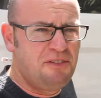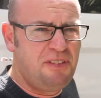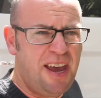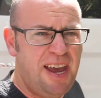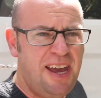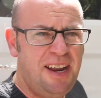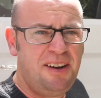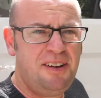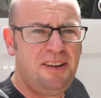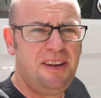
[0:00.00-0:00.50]

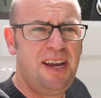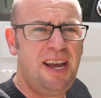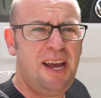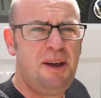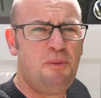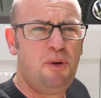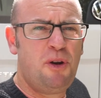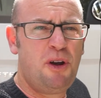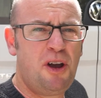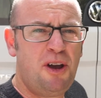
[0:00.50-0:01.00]
van,
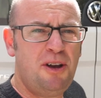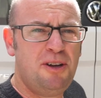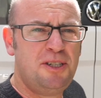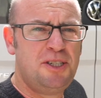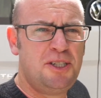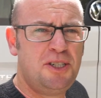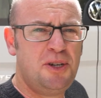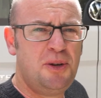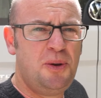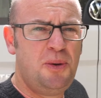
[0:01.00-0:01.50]
and we're going
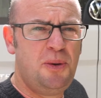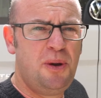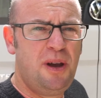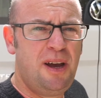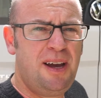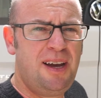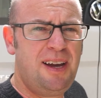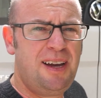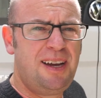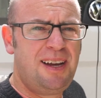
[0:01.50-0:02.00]

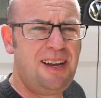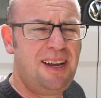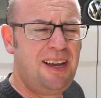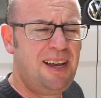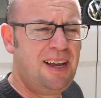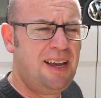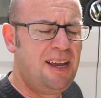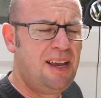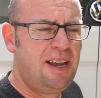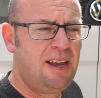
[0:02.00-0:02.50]
to
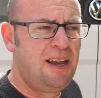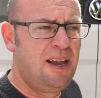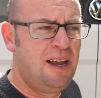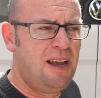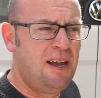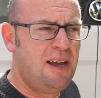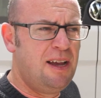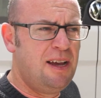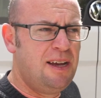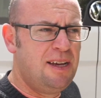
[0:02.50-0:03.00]

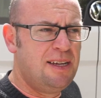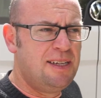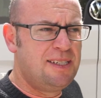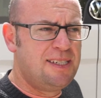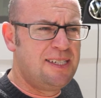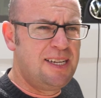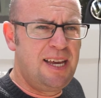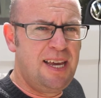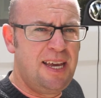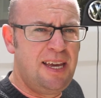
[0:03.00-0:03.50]

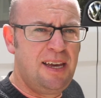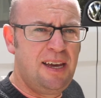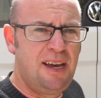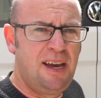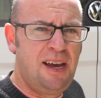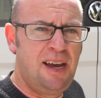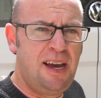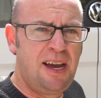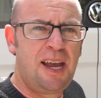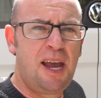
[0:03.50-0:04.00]
see
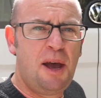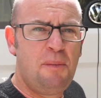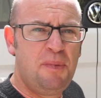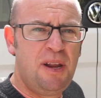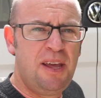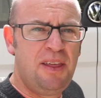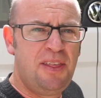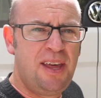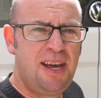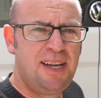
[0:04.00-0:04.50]
a
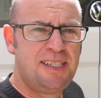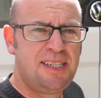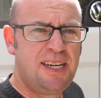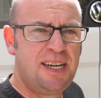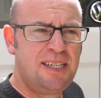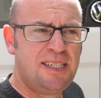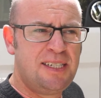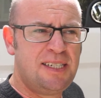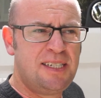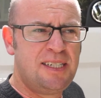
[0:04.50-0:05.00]
company that
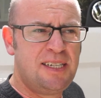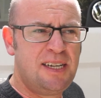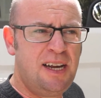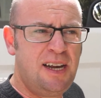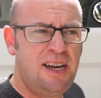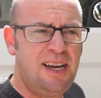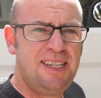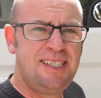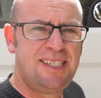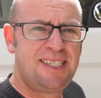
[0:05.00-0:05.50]
does
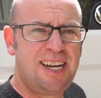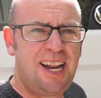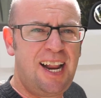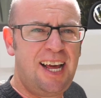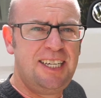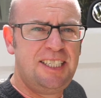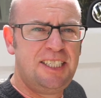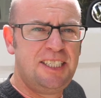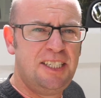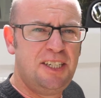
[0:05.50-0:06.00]

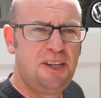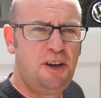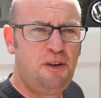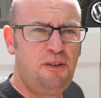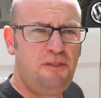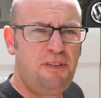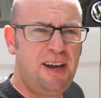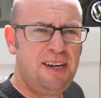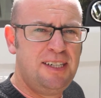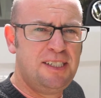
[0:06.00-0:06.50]
installation
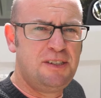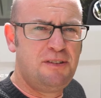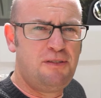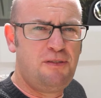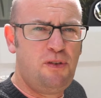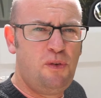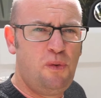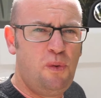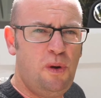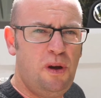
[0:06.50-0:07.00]
of
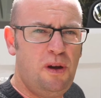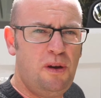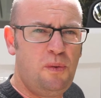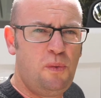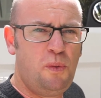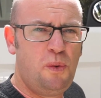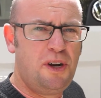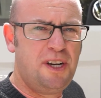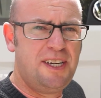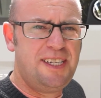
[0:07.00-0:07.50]
underfloor
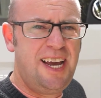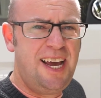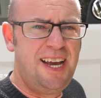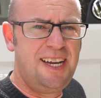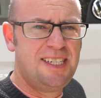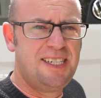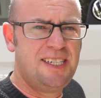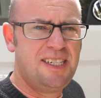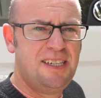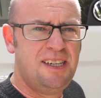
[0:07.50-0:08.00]
water
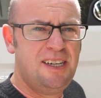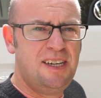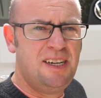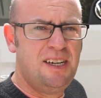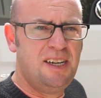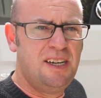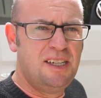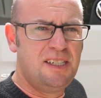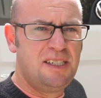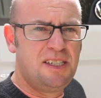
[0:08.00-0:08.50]
tanks.
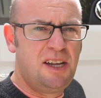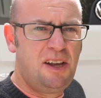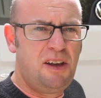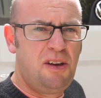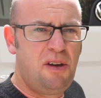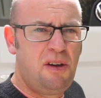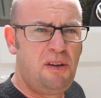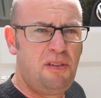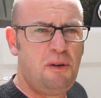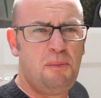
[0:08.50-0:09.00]
So
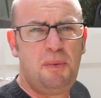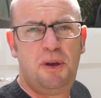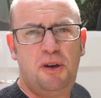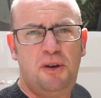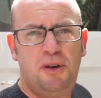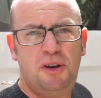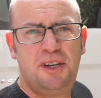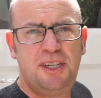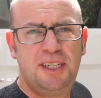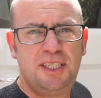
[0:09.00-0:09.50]
there'll be a
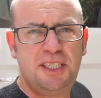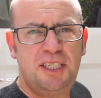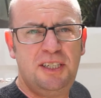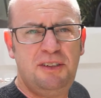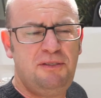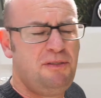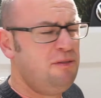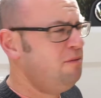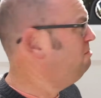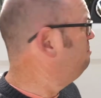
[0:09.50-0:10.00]
good
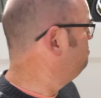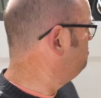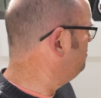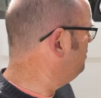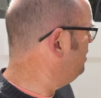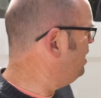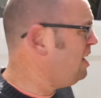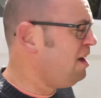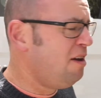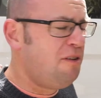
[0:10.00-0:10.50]
addition
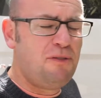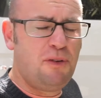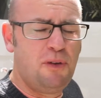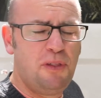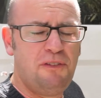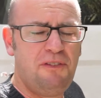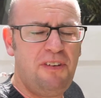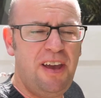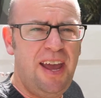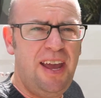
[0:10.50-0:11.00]
for
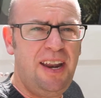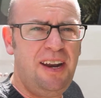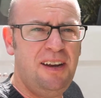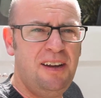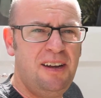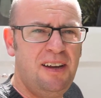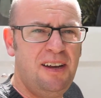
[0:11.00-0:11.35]
the van.